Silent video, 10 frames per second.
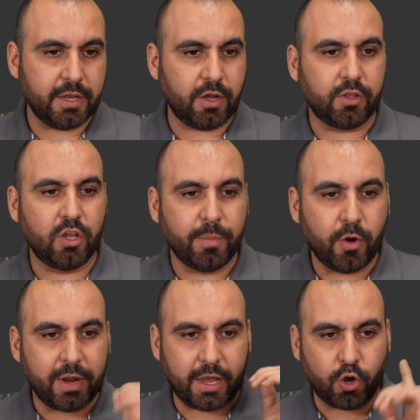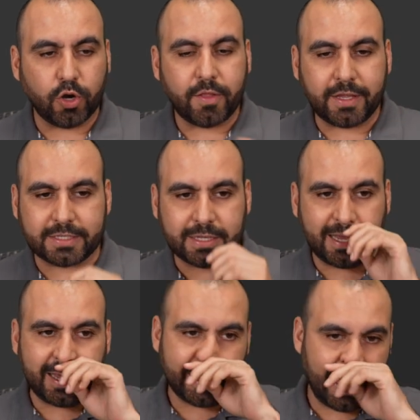incognito mode and go to this
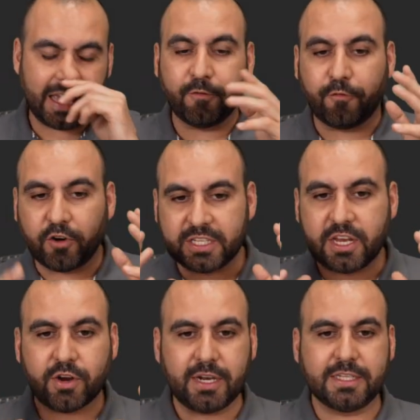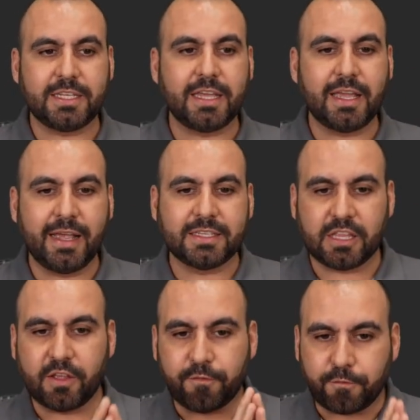link. And the first thing you're gonna see is
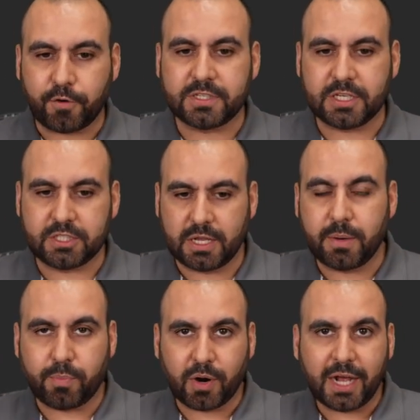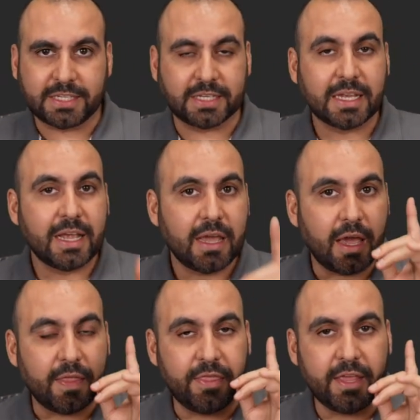the first setup process.
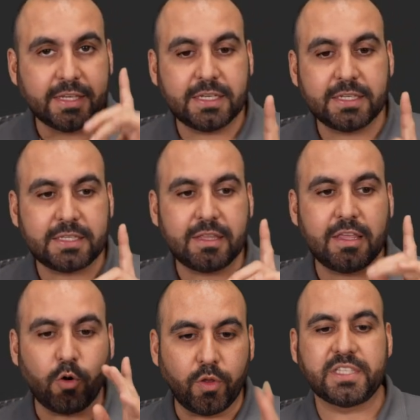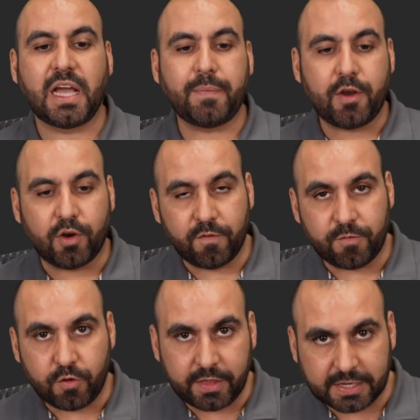This is the only time that you're going to
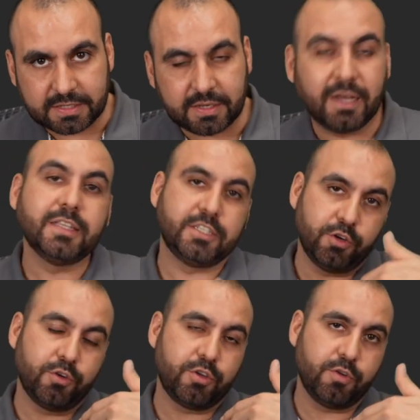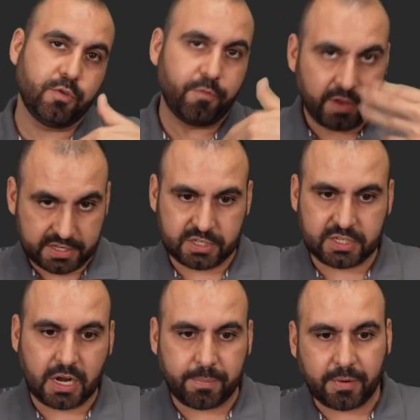view this until you finish the
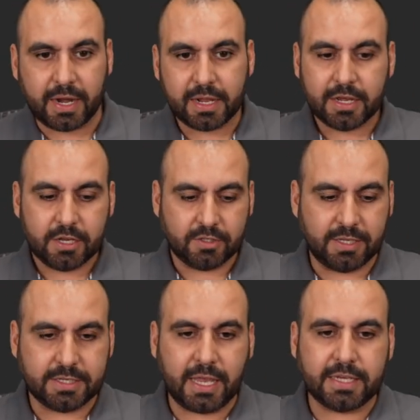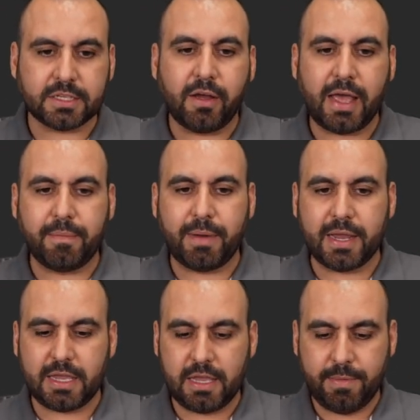setup, right? So in this case, I'll add
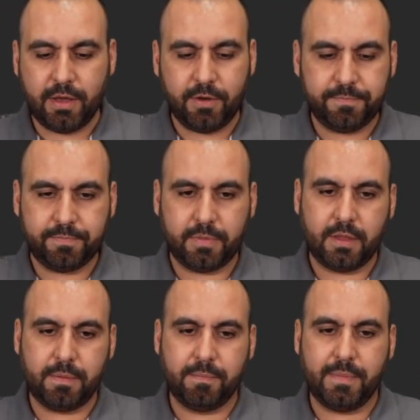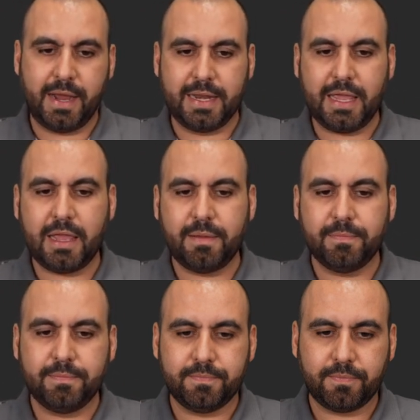my email, my name,